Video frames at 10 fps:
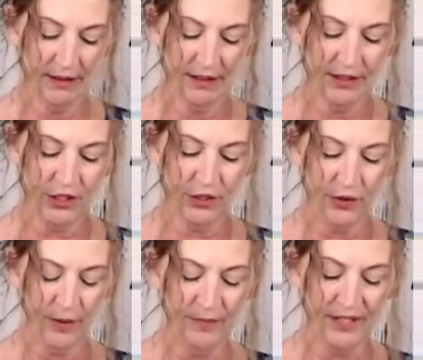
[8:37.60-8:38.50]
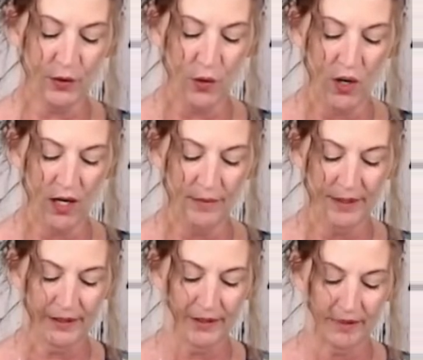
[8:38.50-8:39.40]
to absorb
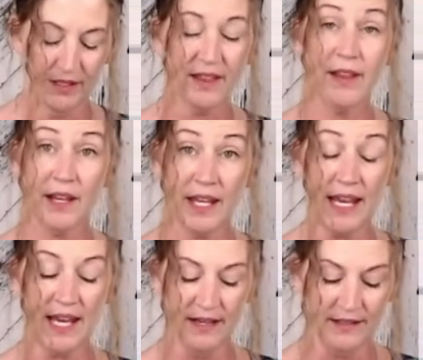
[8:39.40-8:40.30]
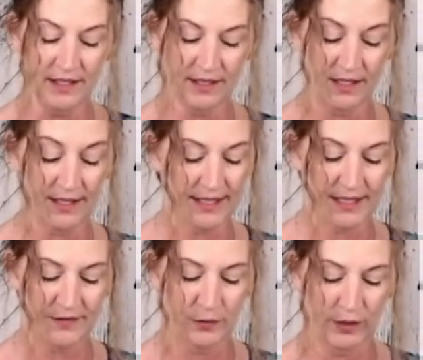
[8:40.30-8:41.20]
the heat because
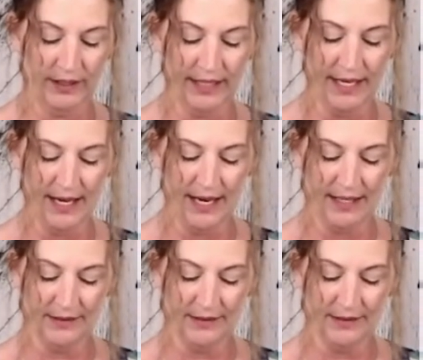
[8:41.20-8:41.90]
it's really hot.